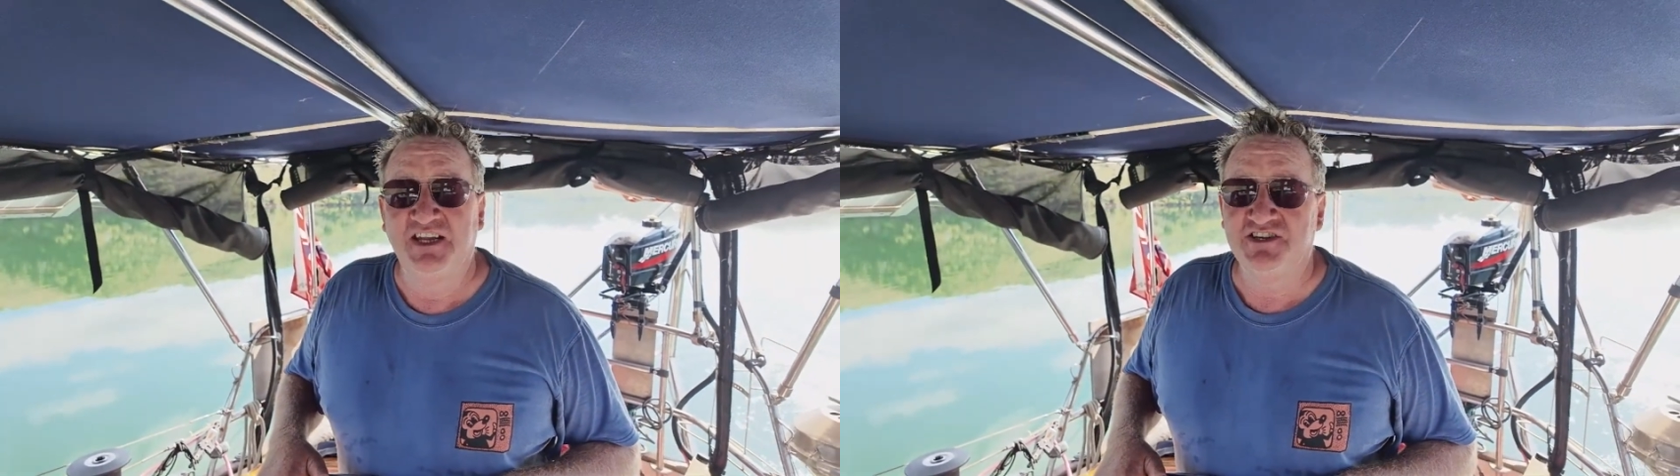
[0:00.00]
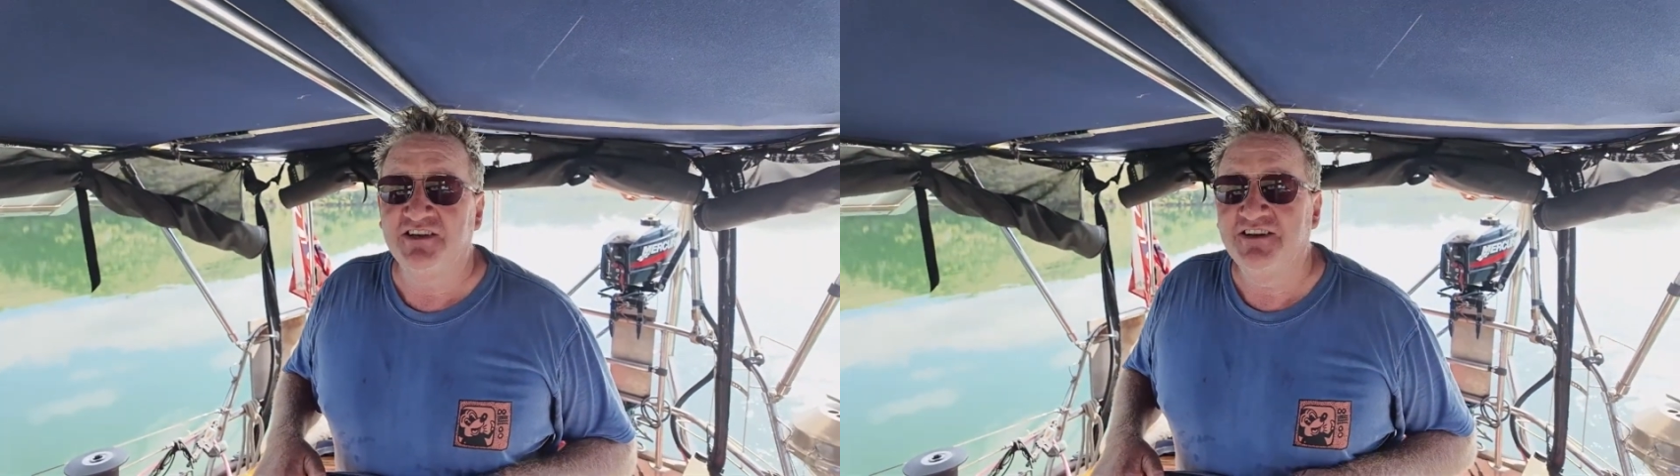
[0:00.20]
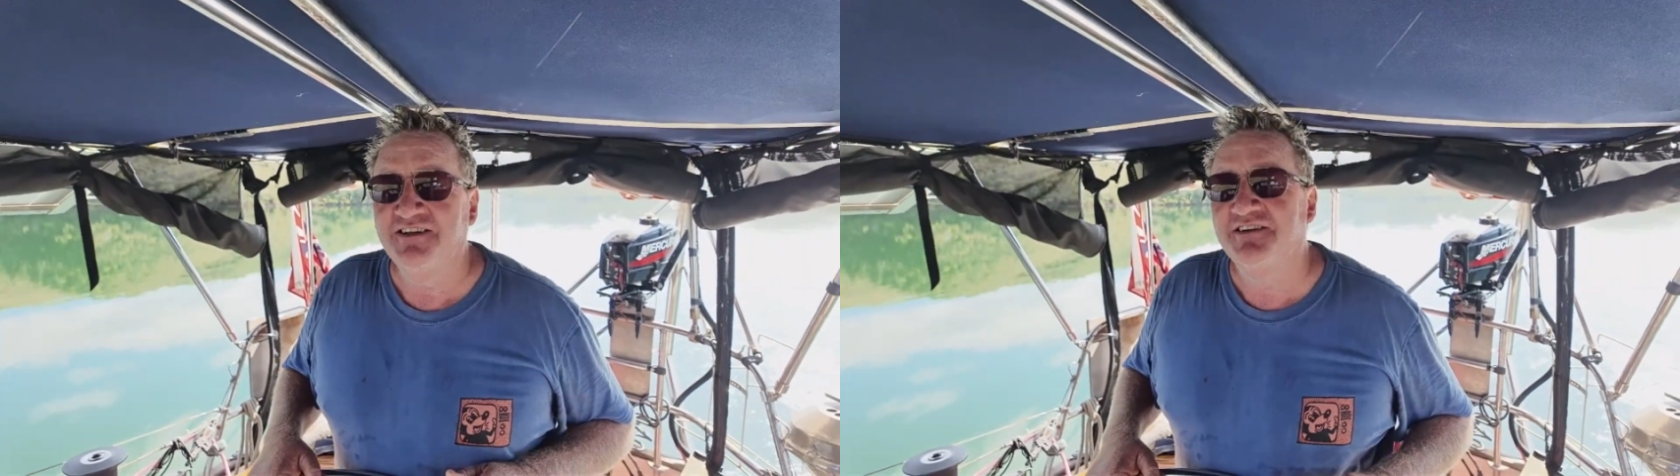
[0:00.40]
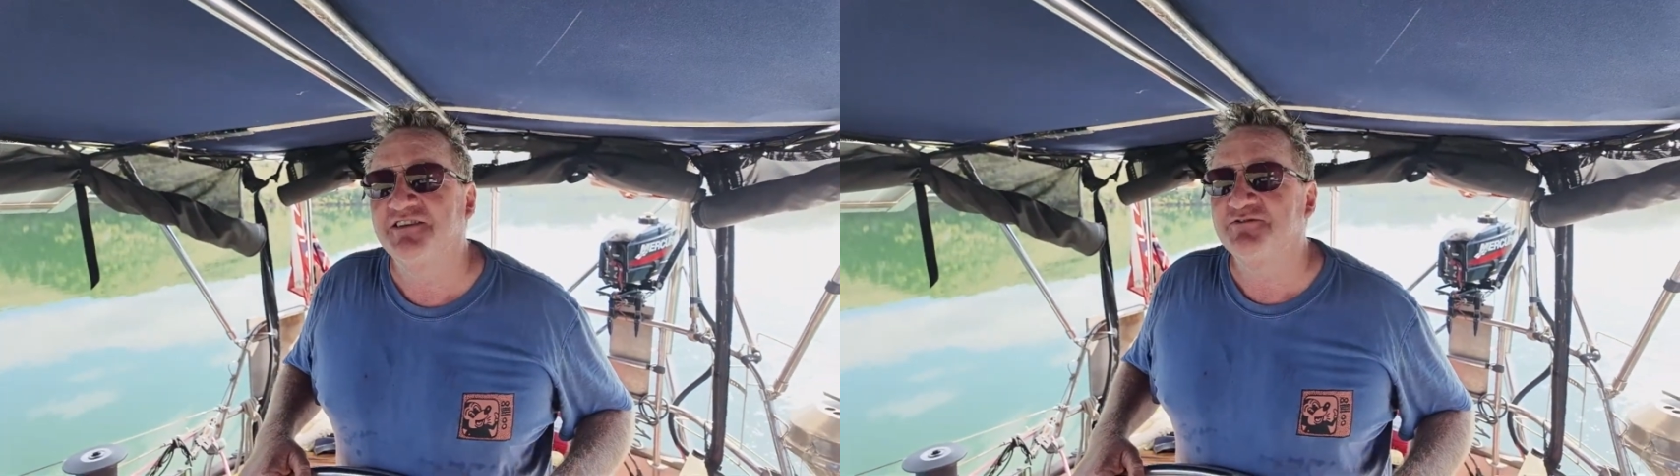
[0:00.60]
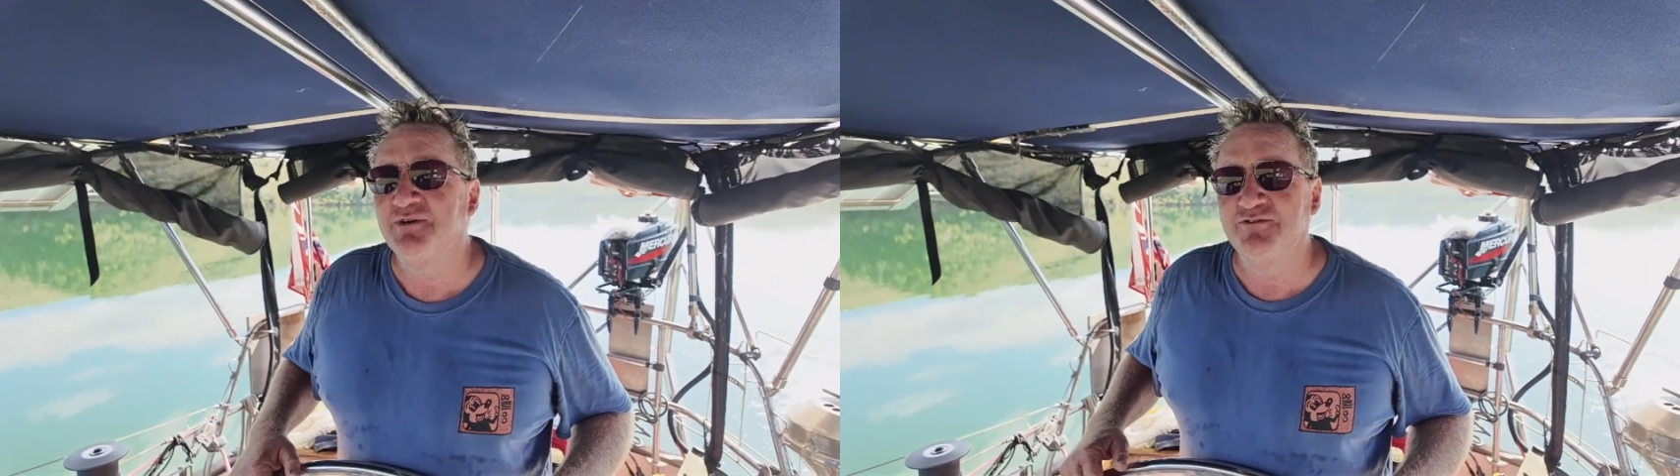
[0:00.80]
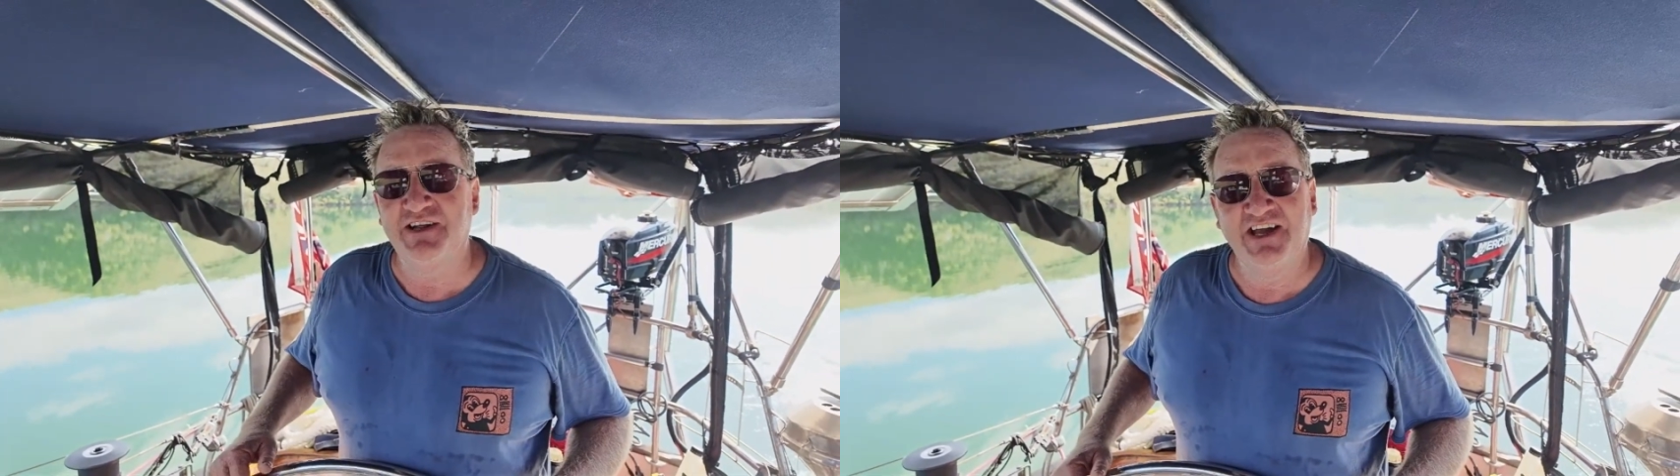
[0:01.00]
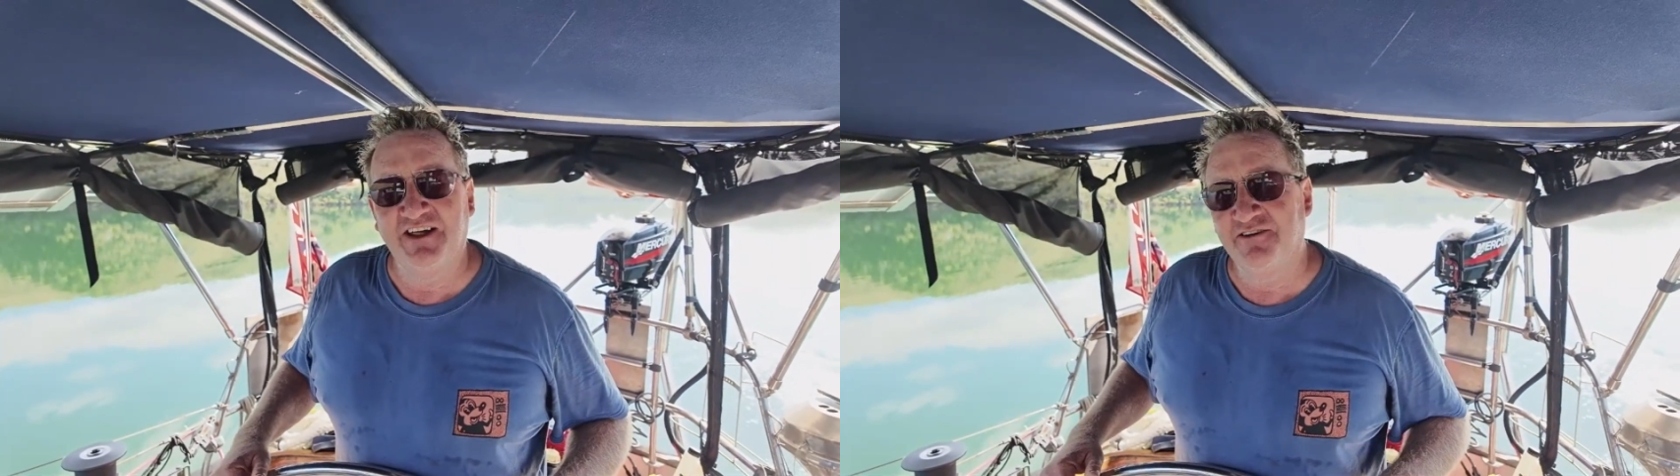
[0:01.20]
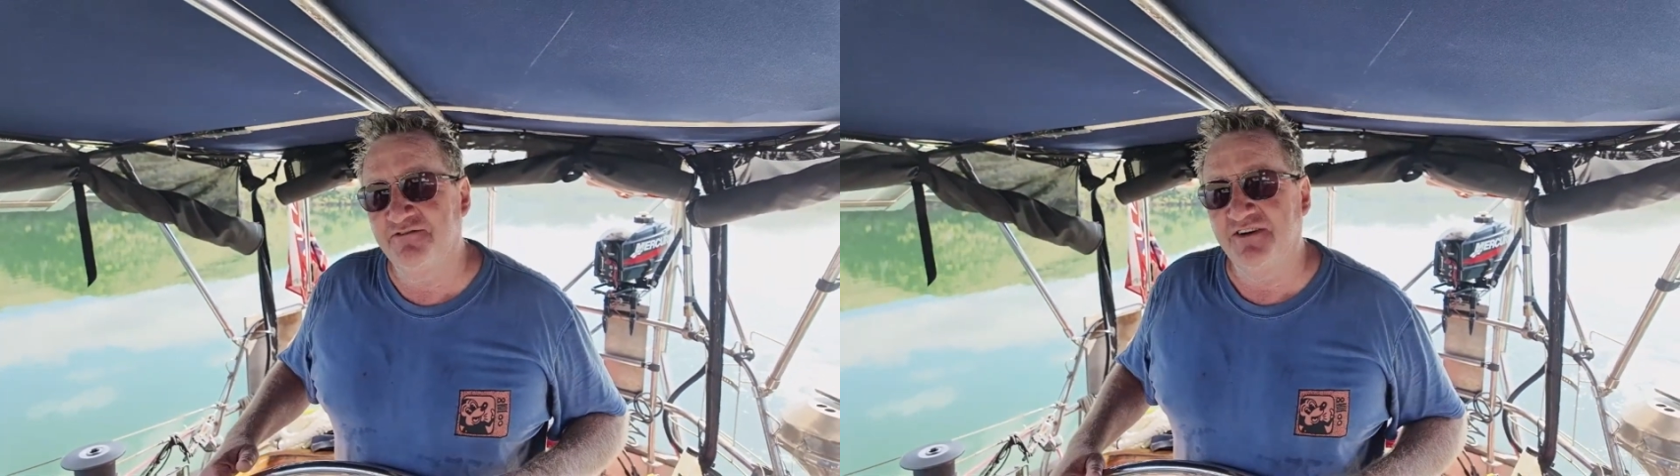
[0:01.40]
engine because we've run
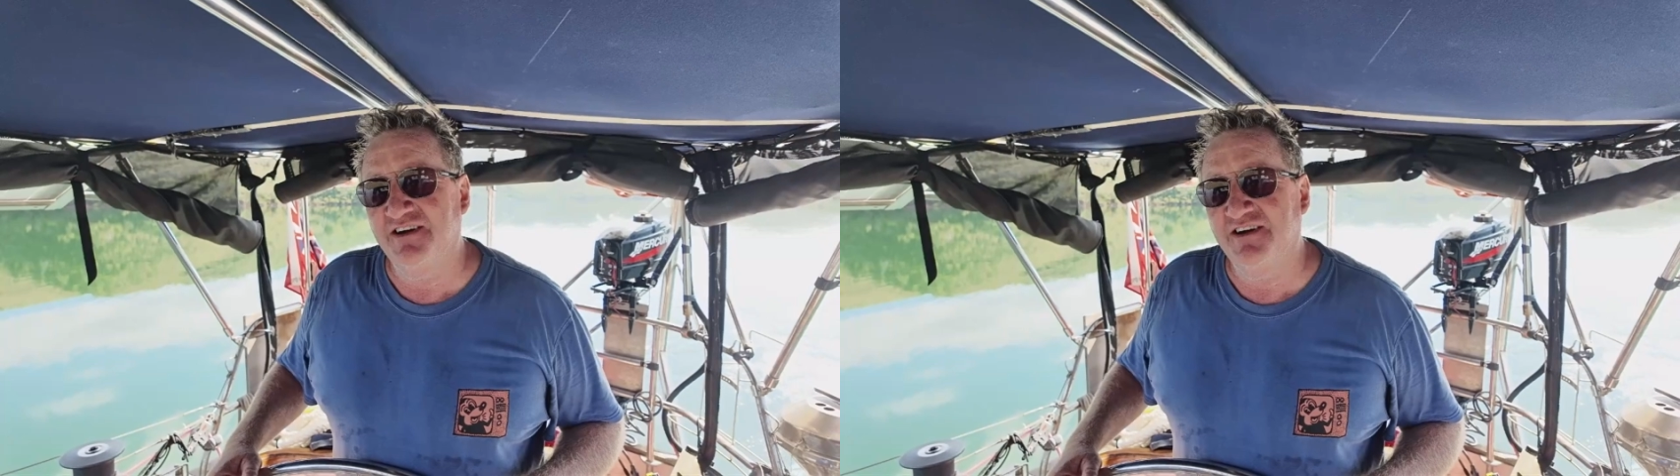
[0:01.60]
out of